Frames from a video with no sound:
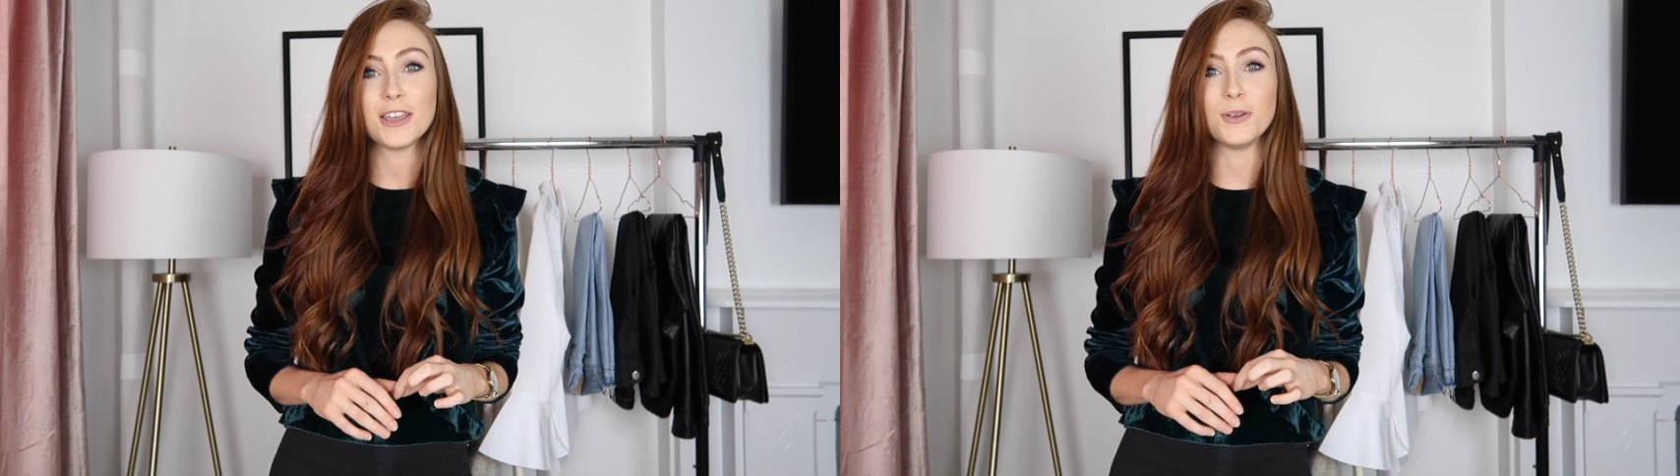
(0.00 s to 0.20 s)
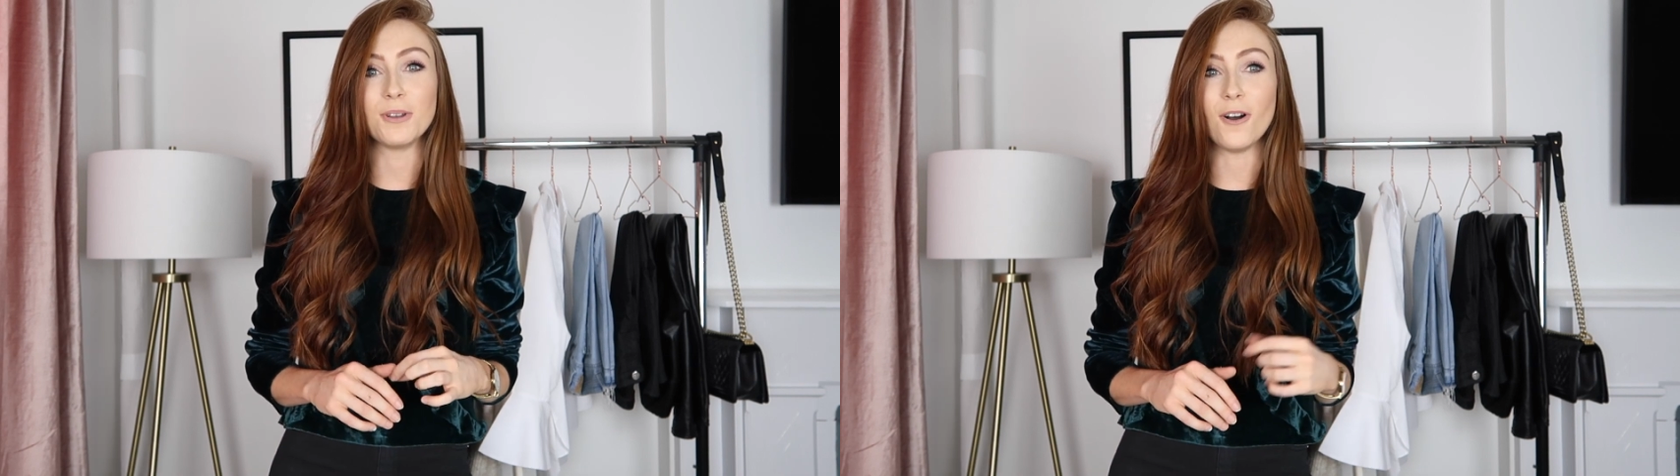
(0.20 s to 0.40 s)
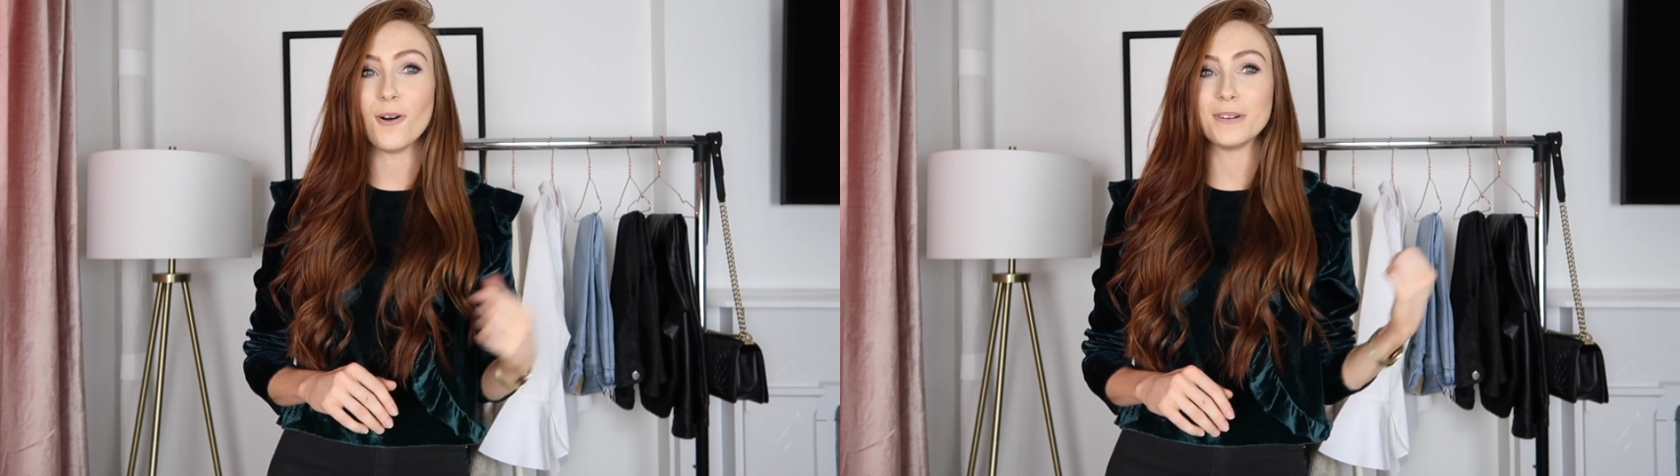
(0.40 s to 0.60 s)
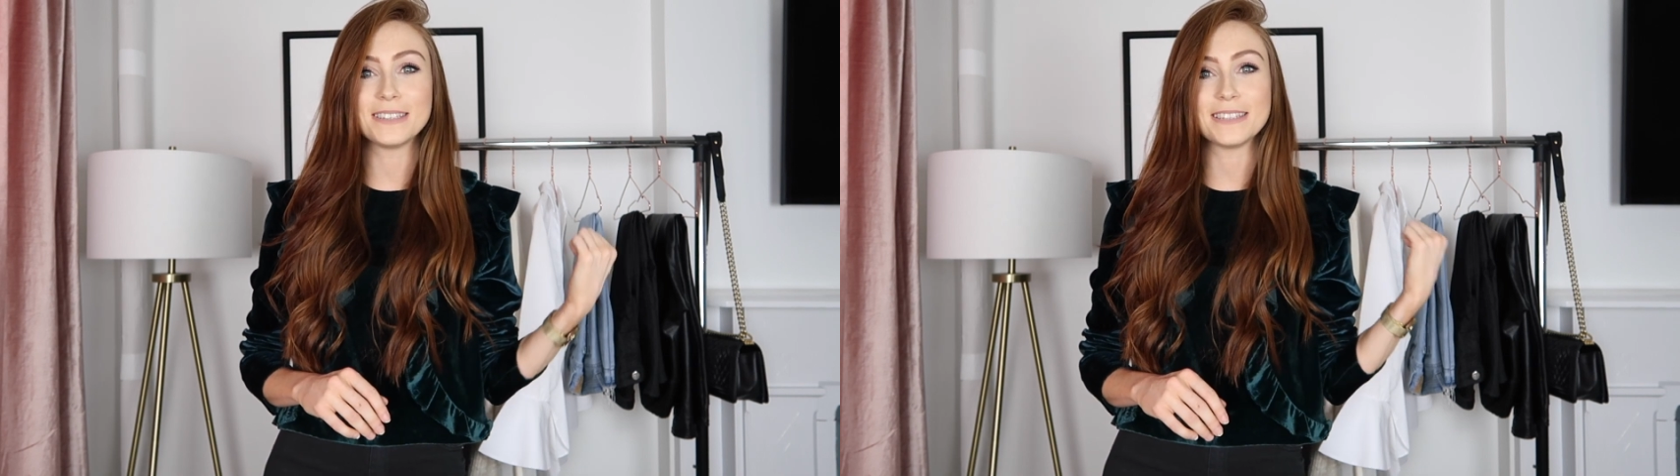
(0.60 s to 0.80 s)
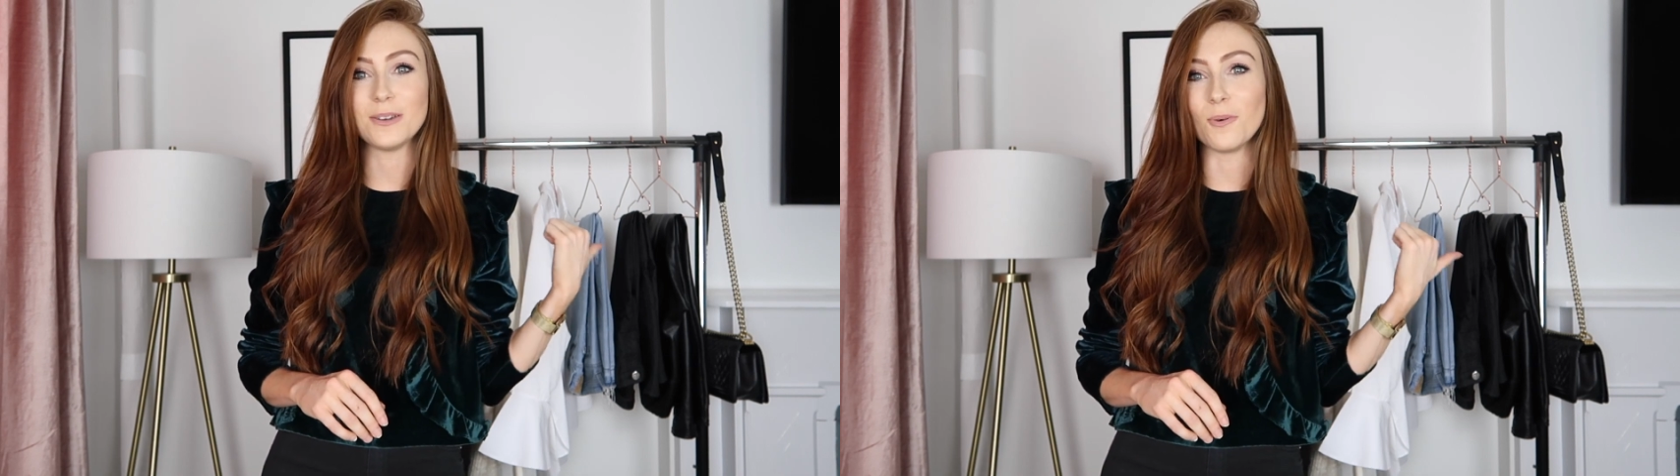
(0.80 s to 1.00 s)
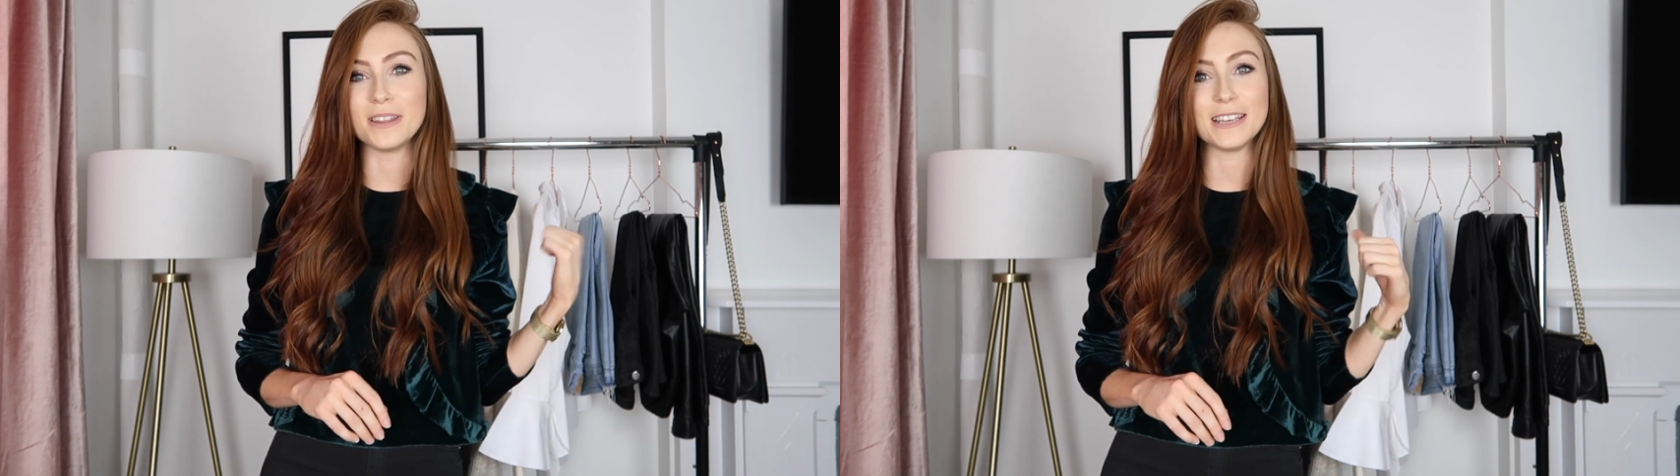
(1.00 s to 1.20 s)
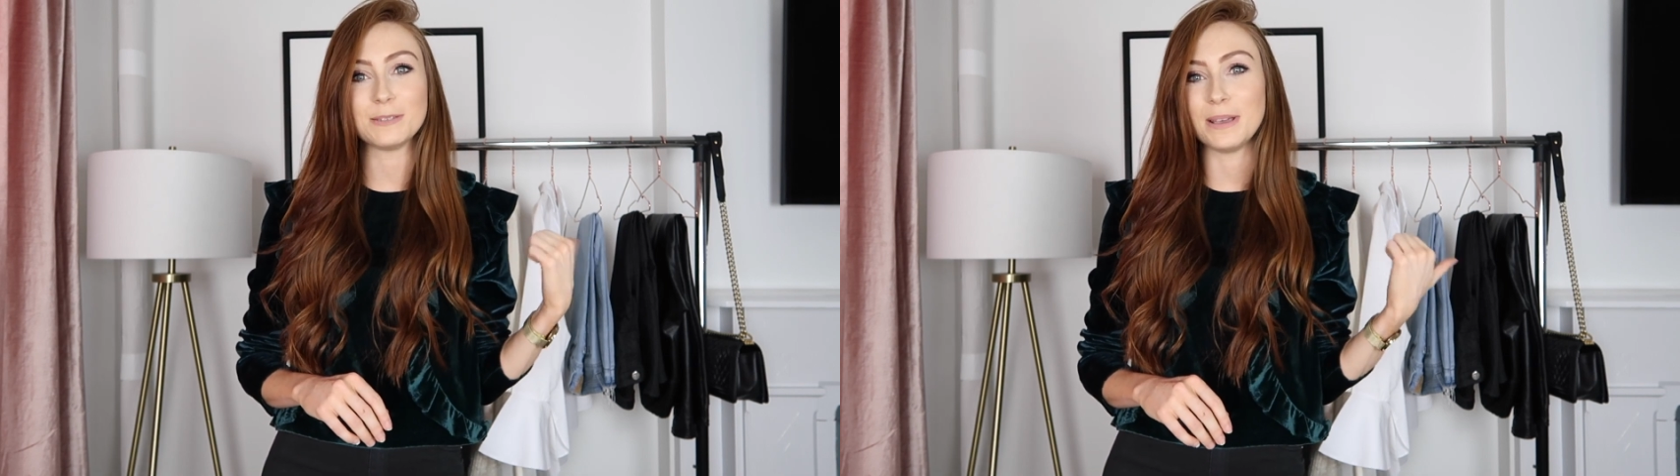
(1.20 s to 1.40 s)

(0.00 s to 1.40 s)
You will always see one of these